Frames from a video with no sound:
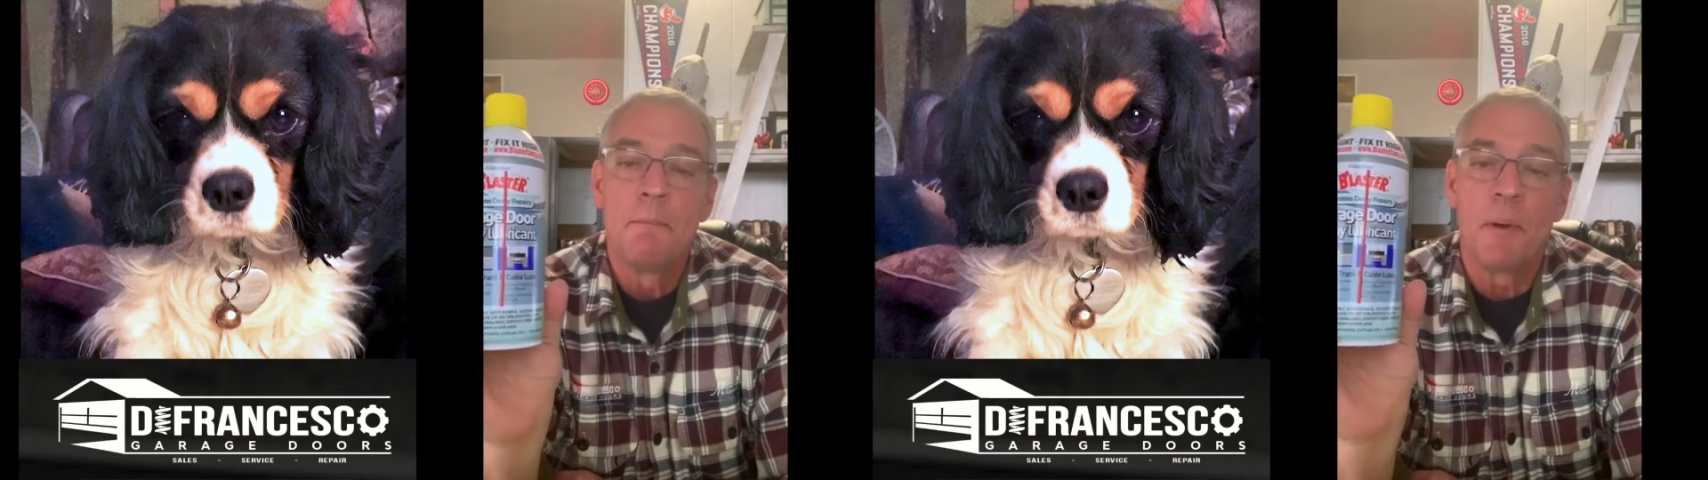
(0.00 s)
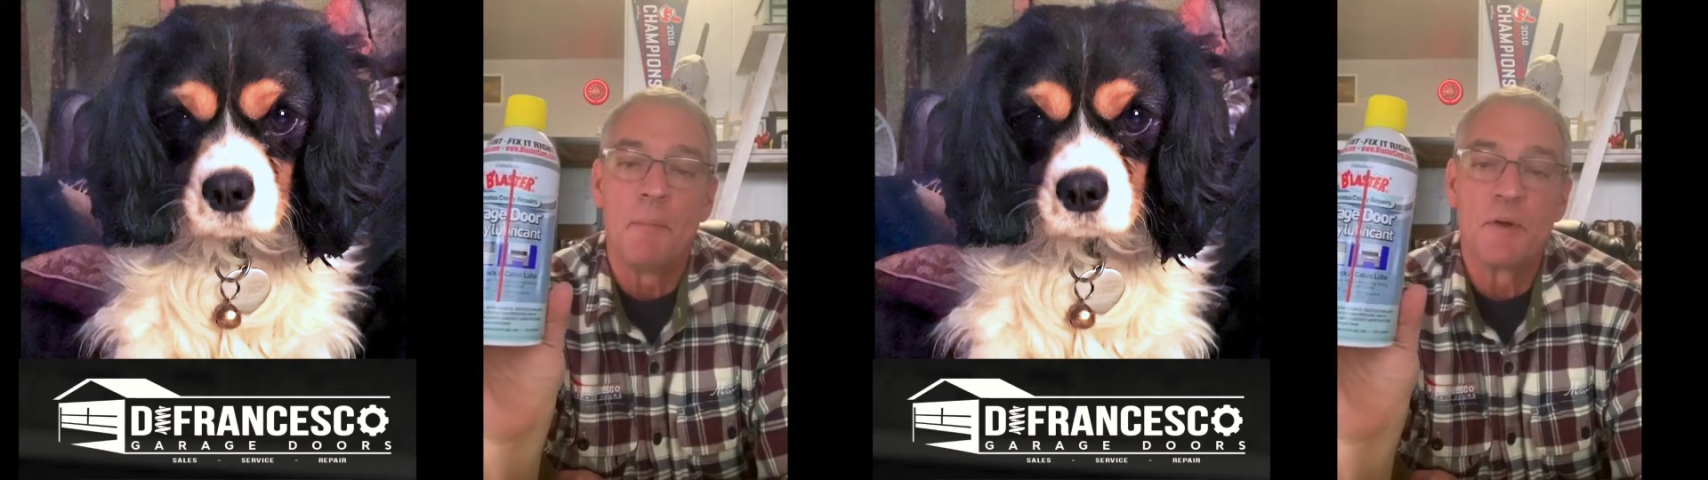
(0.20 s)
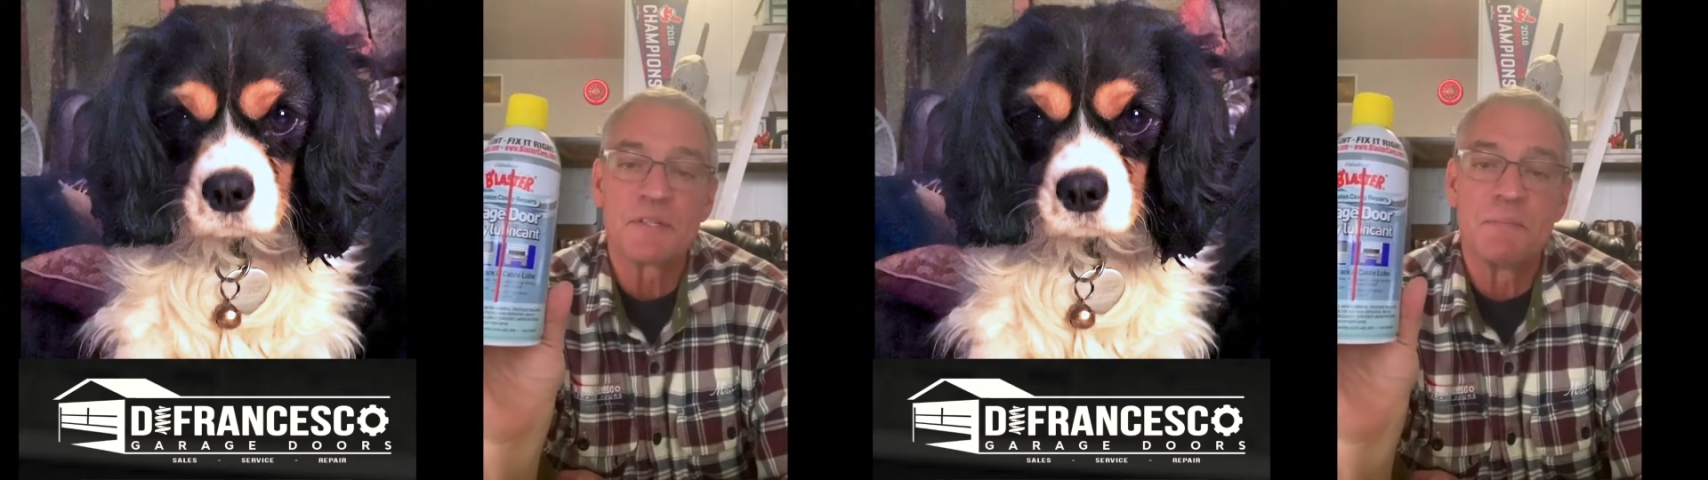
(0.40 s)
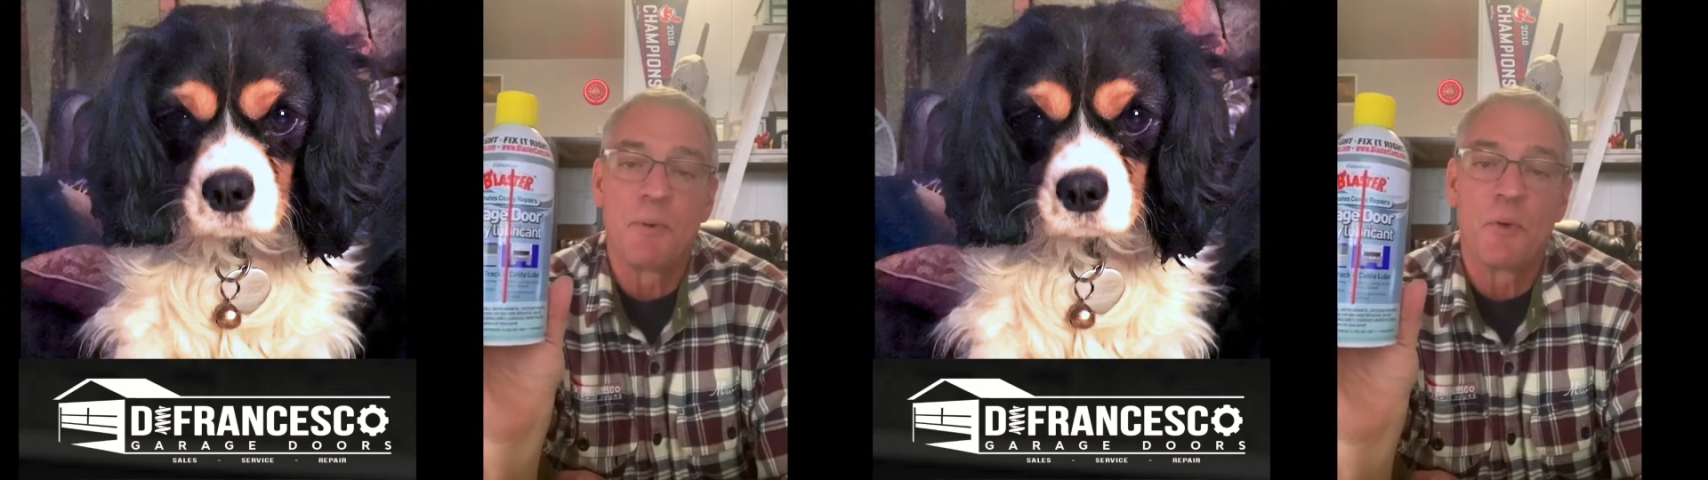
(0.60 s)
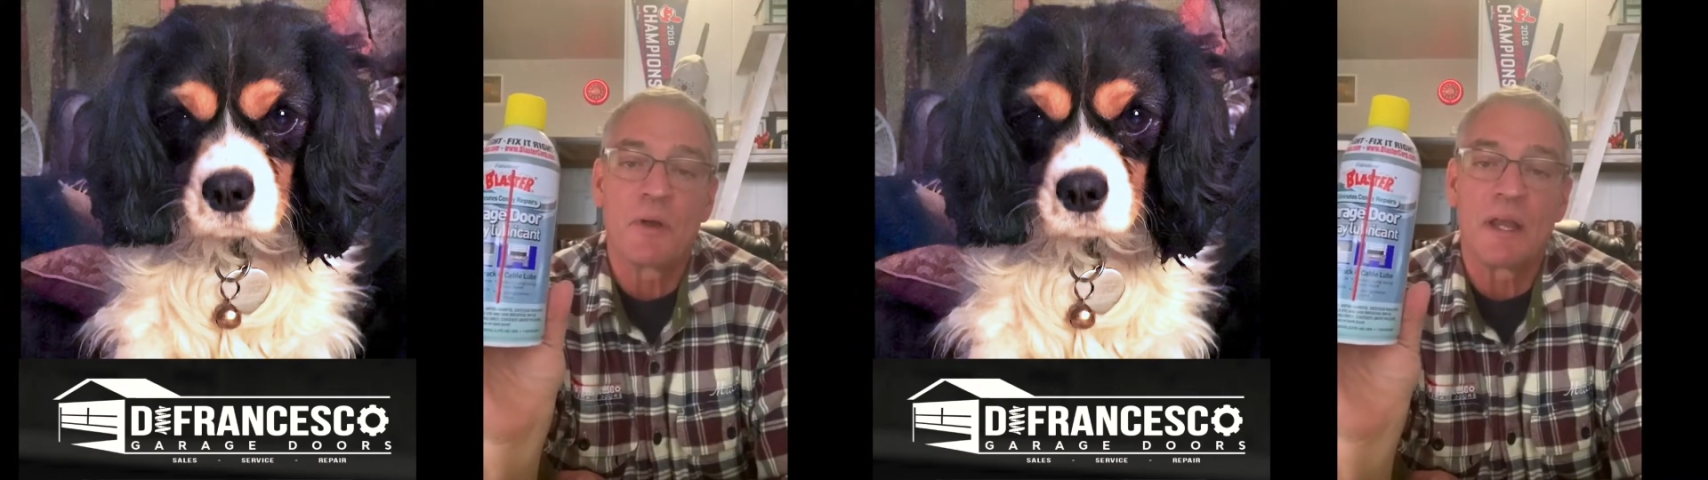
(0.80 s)
But most
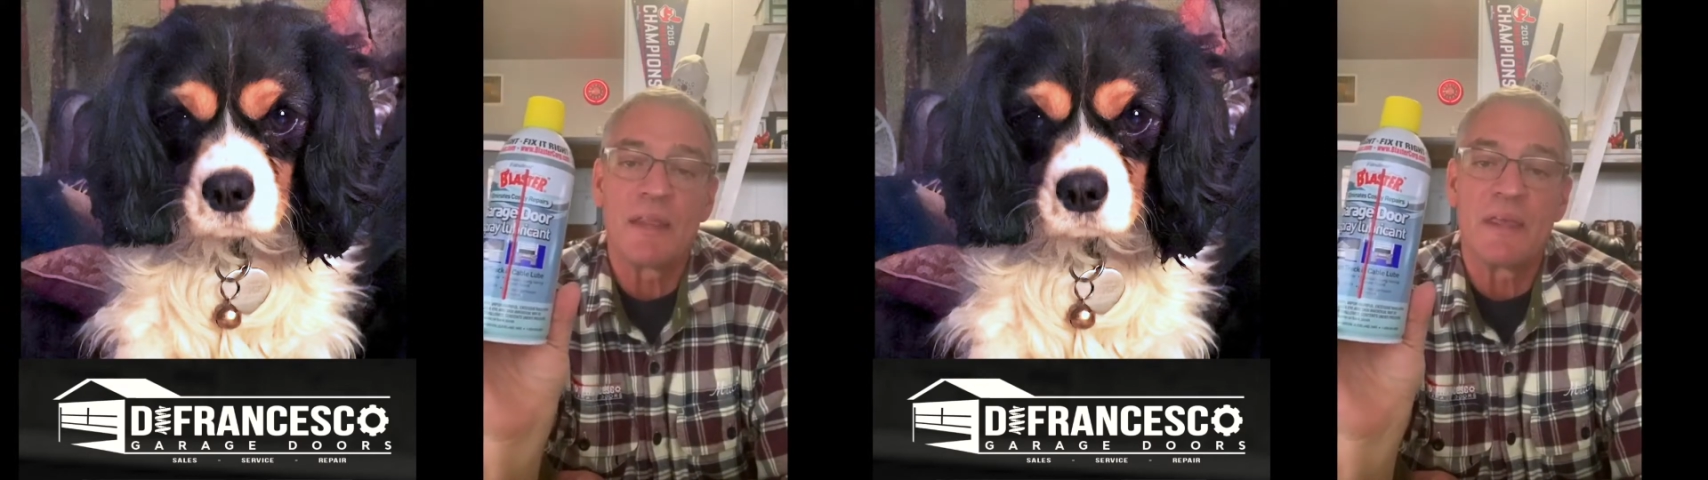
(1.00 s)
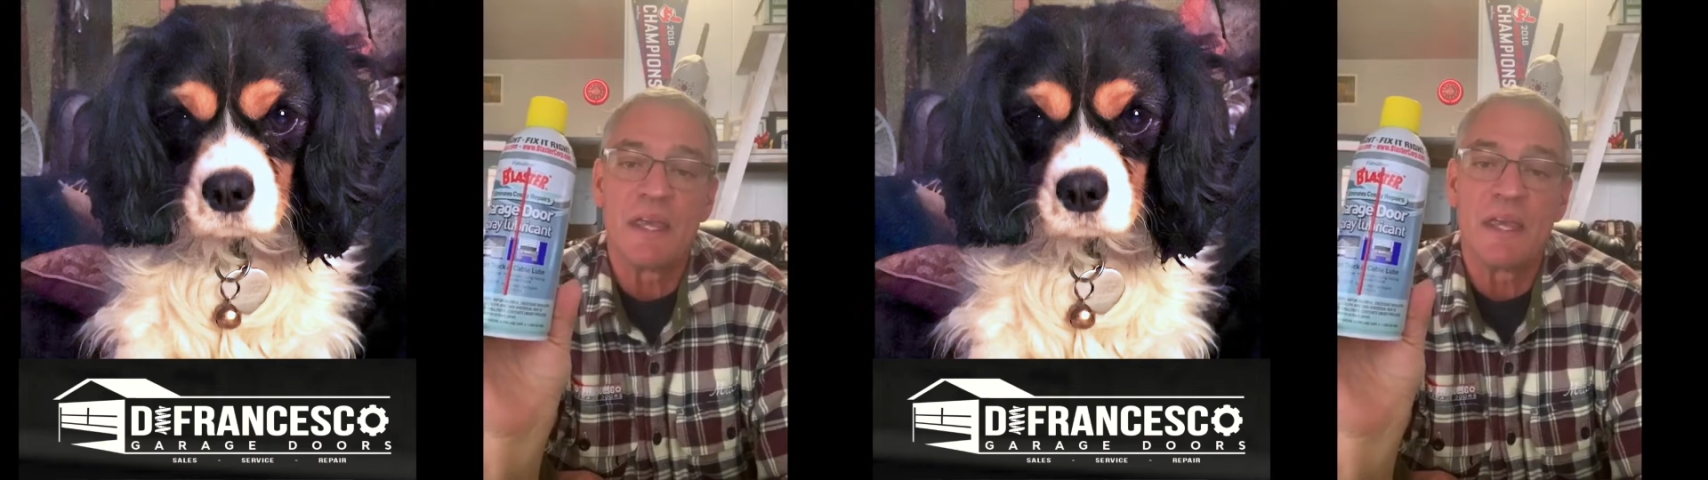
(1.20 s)
importantly, the